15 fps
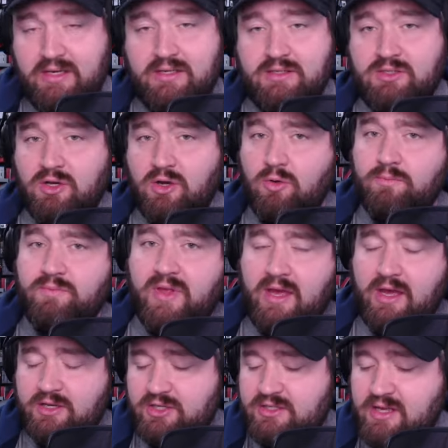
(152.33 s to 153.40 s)
So,
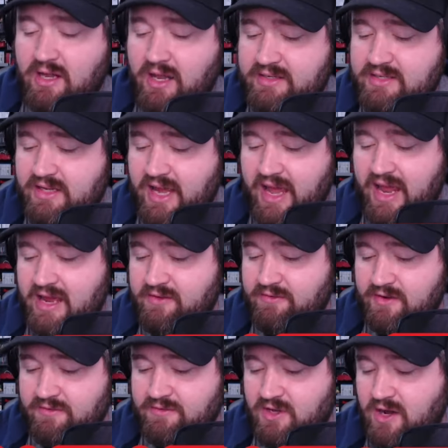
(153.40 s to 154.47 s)
just collecting a
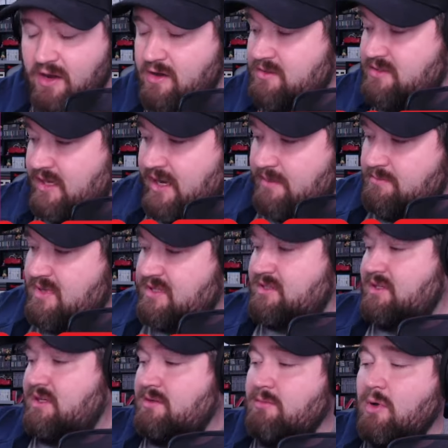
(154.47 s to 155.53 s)
handful of the cards that I'm missing,